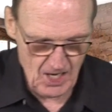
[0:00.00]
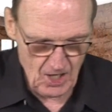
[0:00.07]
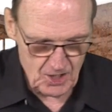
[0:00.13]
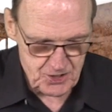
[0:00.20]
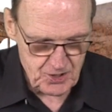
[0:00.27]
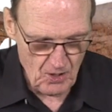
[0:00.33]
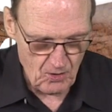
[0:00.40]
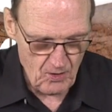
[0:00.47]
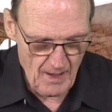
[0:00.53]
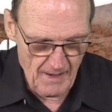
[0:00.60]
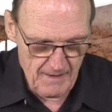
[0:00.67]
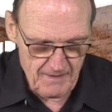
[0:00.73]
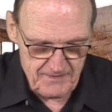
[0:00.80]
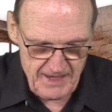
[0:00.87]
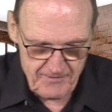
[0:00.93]
So
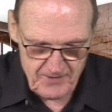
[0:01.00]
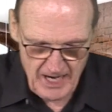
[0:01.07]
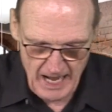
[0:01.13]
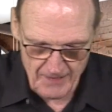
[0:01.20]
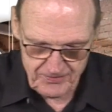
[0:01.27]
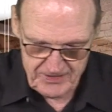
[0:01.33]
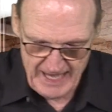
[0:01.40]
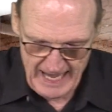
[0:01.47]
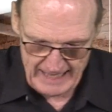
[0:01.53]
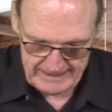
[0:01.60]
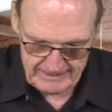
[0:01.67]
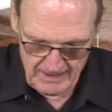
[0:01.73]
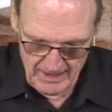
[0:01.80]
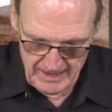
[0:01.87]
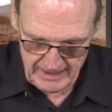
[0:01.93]
they've got that
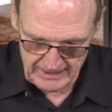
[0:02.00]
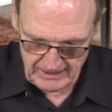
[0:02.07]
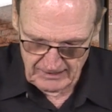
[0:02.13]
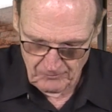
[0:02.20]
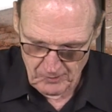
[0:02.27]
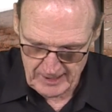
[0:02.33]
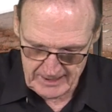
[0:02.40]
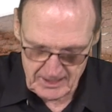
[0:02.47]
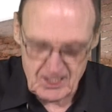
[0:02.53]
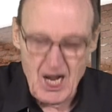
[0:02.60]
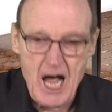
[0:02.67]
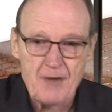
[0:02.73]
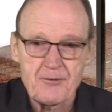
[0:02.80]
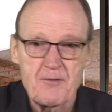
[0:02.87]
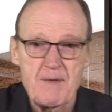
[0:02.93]
written
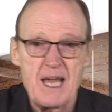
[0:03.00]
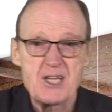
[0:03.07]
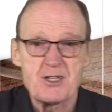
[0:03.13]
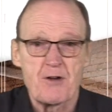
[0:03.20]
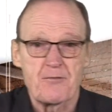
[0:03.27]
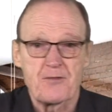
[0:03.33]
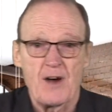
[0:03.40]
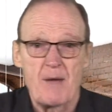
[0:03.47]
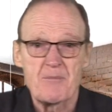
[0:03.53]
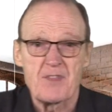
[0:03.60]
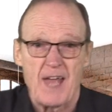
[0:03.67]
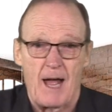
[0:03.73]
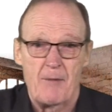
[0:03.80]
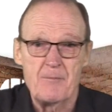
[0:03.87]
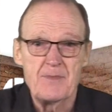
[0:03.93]
confirmation from
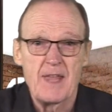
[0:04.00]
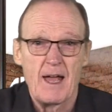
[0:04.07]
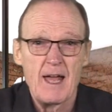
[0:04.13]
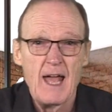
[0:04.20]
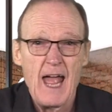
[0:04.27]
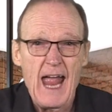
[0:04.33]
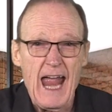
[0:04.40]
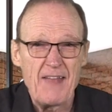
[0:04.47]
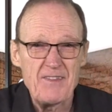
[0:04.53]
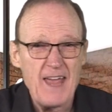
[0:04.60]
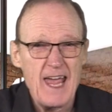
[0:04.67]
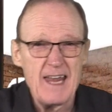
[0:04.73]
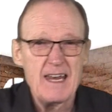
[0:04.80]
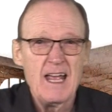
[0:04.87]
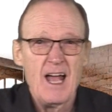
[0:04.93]
them, and
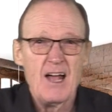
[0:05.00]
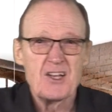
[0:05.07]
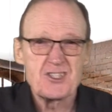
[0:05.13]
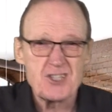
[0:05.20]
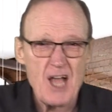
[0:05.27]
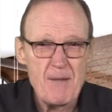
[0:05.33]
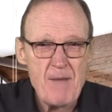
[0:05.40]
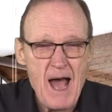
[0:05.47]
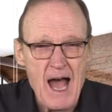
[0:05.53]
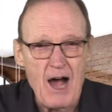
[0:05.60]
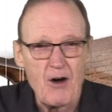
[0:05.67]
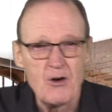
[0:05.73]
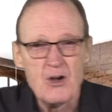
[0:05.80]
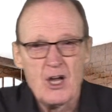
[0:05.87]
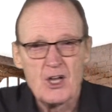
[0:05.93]
then
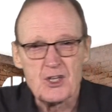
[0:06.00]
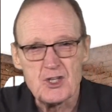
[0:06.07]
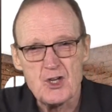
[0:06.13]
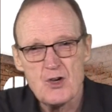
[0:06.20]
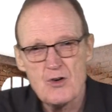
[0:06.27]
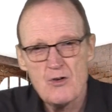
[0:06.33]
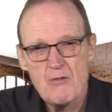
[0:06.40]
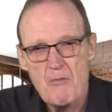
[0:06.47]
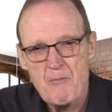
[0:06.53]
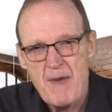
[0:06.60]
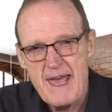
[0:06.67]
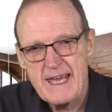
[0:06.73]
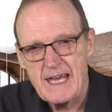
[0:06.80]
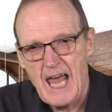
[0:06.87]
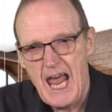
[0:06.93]
somehow you
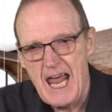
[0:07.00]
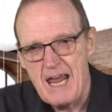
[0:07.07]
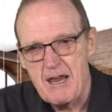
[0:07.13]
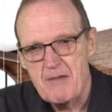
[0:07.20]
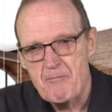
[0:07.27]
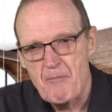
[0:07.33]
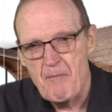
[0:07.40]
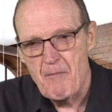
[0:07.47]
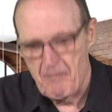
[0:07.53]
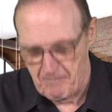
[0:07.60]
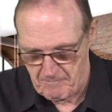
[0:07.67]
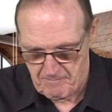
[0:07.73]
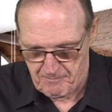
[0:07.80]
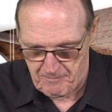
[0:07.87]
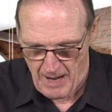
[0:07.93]
make a
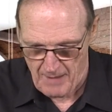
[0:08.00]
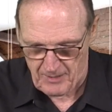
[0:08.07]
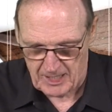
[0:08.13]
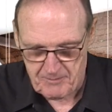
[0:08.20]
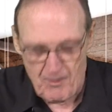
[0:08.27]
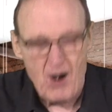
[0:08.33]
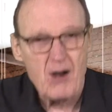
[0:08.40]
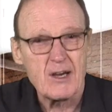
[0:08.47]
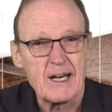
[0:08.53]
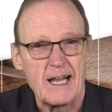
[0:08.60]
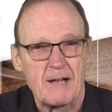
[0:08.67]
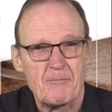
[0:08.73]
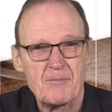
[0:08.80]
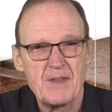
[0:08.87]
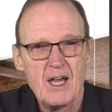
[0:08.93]
public
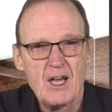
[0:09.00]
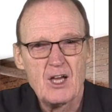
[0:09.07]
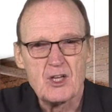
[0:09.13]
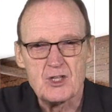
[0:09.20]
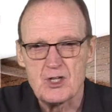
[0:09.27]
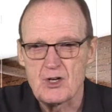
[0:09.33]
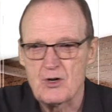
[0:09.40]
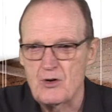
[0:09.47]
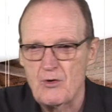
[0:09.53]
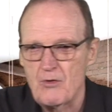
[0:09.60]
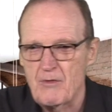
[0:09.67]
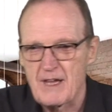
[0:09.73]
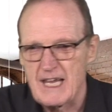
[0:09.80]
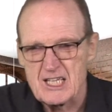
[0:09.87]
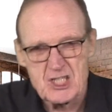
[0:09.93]
marketing.
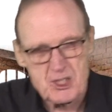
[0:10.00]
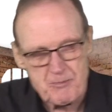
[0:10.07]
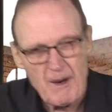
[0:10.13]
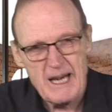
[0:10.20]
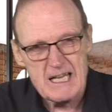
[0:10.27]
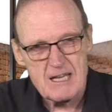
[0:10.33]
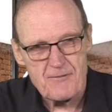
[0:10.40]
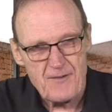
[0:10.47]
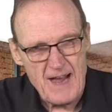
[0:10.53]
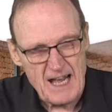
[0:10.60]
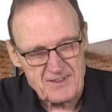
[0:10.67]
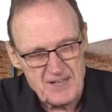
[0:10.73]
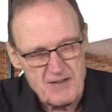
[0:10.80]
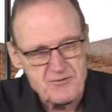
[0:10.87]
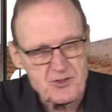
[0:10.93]
You, in spite of the
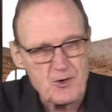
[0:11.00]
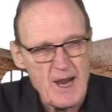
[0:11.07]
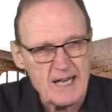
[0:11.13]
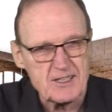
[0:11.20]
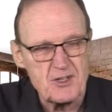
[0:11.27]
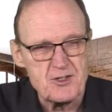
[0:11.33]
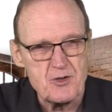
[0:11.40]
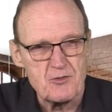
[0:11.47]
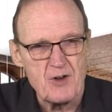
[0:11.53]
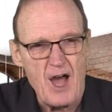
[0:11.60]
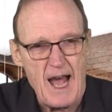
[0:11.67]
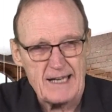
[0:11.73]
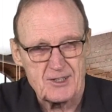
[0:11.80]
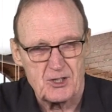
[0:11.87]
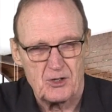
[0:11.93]
fact they've directed you
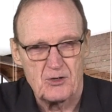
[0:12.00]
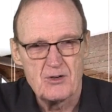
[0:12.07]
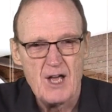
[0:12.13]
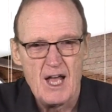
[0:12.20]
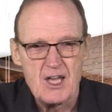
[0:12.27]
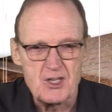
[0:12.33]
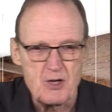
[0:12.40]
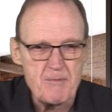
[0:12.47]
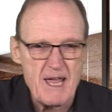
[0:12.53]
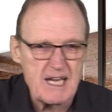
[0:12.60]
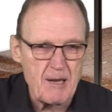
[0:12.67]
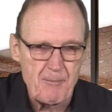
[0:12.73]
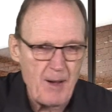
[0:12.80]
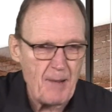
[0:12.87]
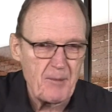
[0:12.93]
not to, You make
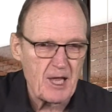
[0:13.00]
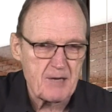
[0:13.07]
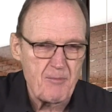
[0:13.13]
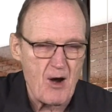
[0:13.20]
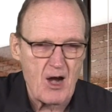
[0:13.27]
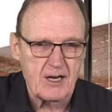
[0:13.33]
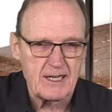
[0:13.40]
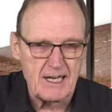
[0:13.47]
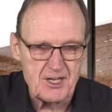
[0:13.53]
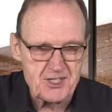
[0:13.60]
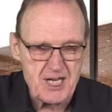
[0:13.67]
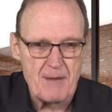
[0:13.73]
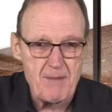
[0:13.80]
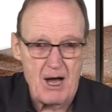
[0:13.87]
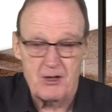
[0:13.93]
a public marketing
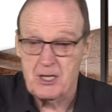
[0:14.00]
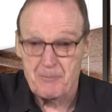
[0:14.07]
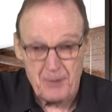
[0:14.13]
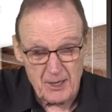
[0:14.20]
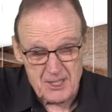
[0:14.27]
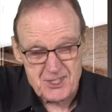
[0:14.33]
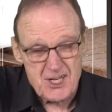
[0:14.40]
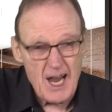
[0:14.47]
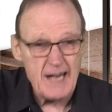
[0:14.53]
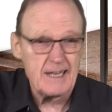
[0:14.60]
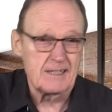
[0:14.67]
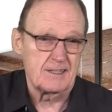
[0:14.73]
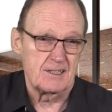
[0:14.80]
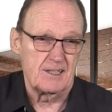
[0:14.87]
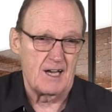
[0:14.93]
somehow. You put a sign
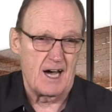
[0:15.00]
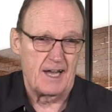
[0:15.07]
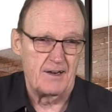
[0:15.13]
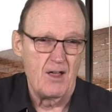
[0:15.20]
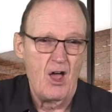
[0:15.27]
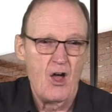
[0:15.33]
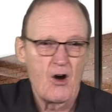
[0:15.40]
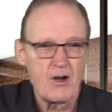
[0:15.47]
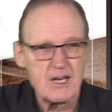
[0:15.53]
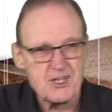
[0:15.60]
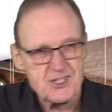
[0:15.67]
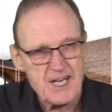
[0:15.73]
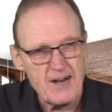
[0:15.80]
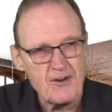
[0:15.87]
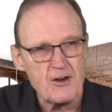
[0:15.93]
on the lawn, or you
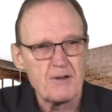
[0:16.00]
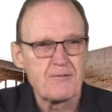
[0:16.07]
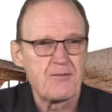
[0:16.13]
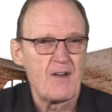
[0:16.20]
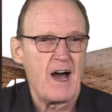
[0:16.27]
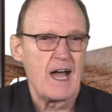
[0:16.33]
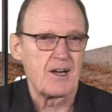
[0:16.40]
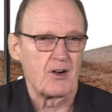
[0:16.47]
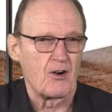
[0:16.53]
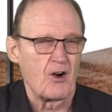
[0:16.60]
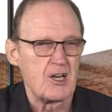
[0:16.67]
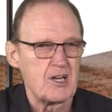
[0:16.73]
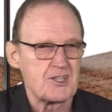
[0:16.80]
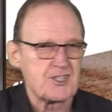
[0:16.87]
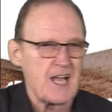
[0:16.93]
send out a flyer, or
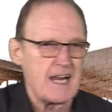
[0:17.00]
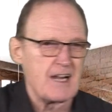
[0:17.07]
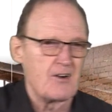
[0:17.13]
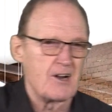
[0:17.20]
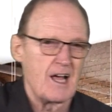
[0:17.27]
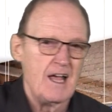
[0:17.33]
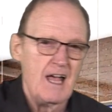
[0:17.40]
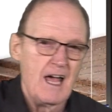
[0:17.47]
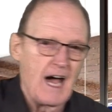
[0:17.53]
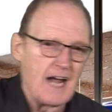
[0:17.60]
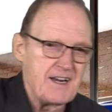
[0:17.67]
you send out a